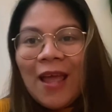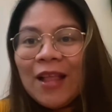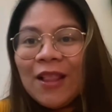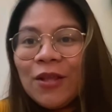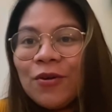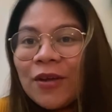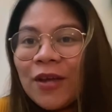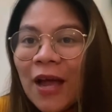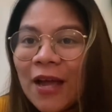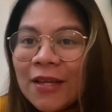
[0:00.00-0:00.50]

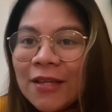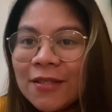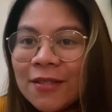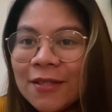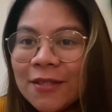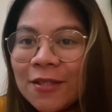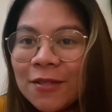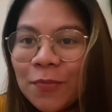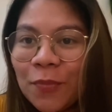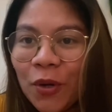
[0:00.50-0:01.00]
Hello guys,
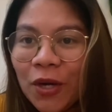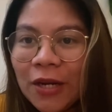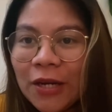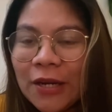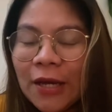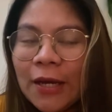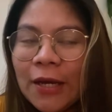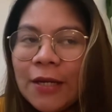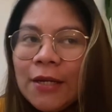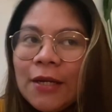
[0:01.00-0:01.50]
this is
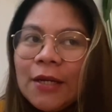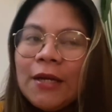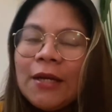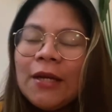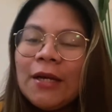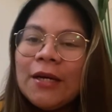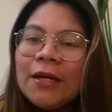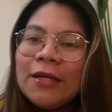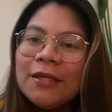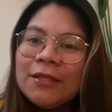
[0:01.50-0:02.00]
Bernadette.
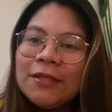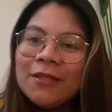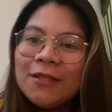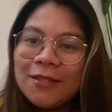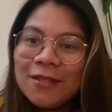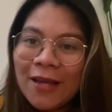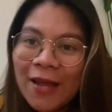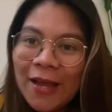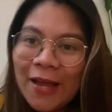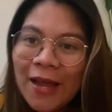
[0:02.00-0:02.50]

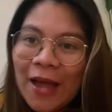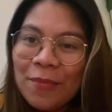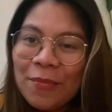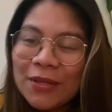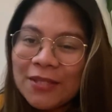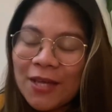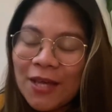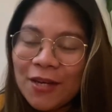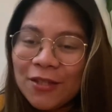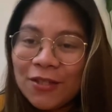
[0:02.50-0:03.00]
Today I'm
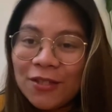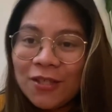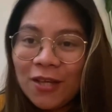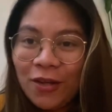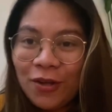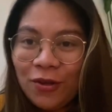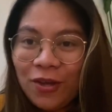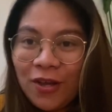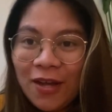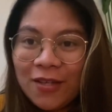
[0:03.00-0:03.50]
excited to tell
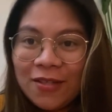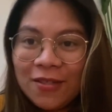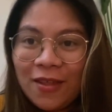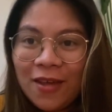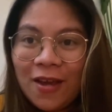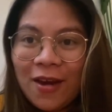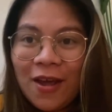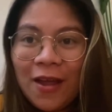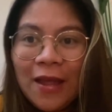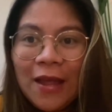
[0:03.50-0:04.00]
you guys
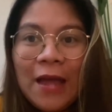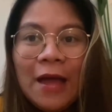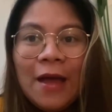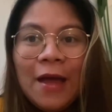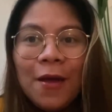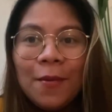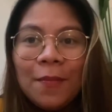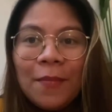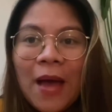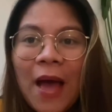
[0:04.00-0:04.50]
that I
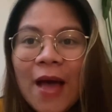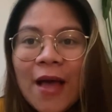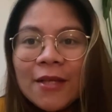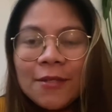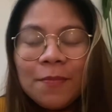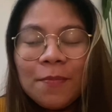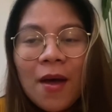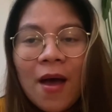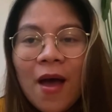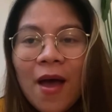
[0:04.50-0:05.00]
passed
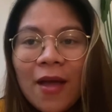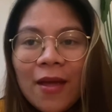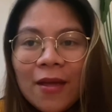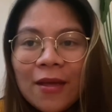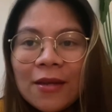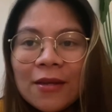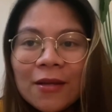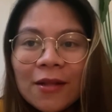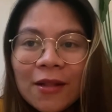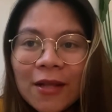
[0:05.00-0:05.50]
my
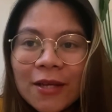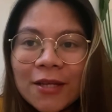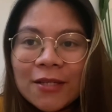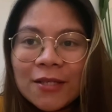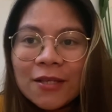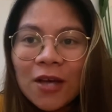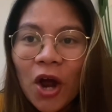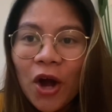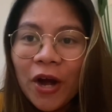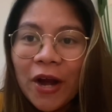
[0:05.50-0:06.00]
Nclex
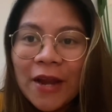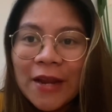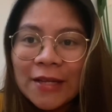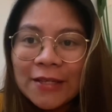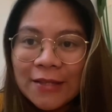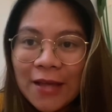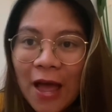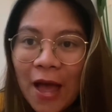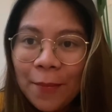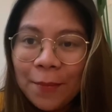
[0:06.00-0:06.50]
RN
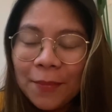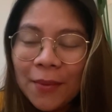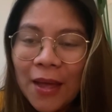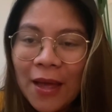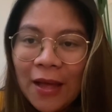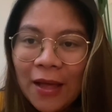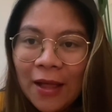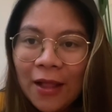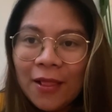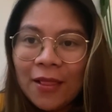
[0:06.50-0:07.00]
exam
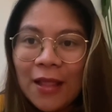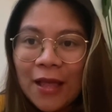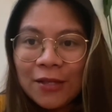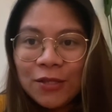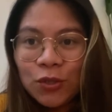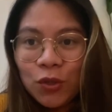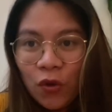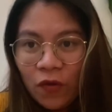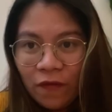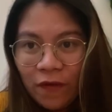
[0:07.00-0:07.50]

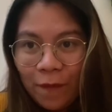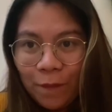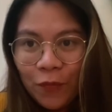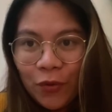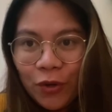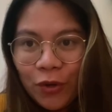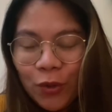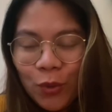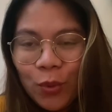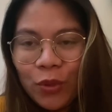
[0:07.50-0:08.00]
last
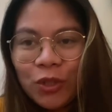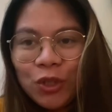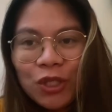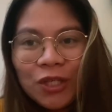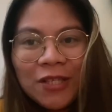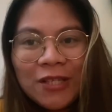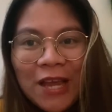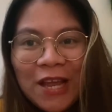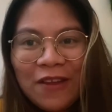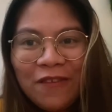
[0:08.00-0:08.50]
November with
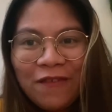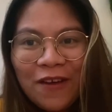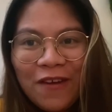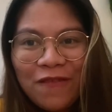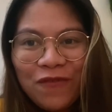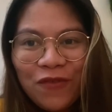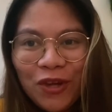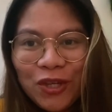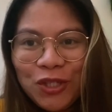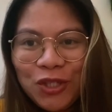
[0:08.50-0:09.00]
just 85
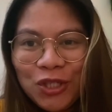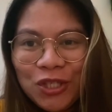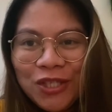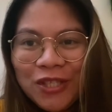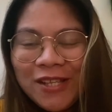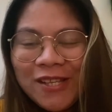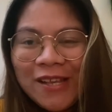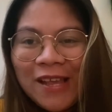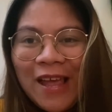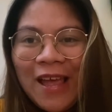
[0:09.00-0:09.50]

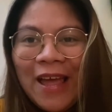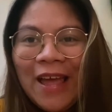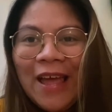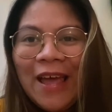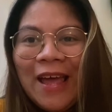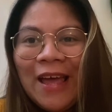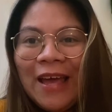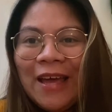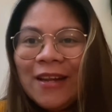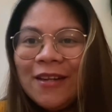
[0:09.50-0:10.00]
questions.
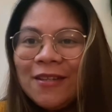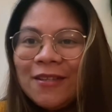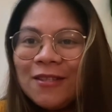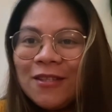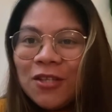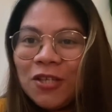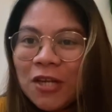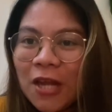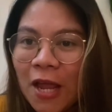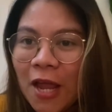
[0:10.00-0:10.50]
And
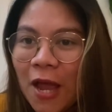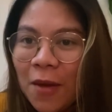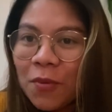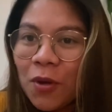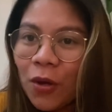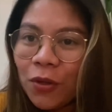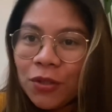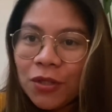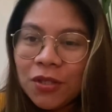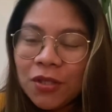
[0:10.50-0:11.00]
today I'm
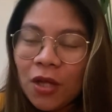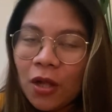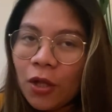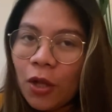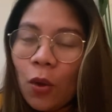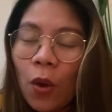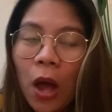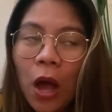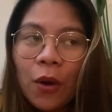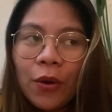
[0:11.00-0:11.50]
going to tell
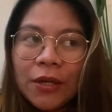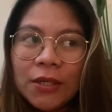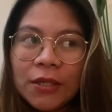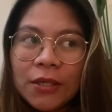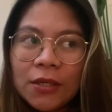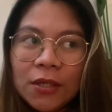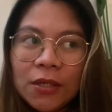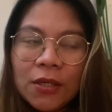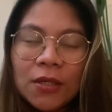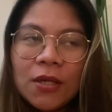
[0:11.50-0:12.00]
you how I did
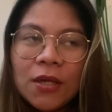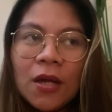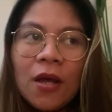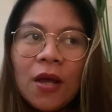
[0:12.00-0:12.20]
it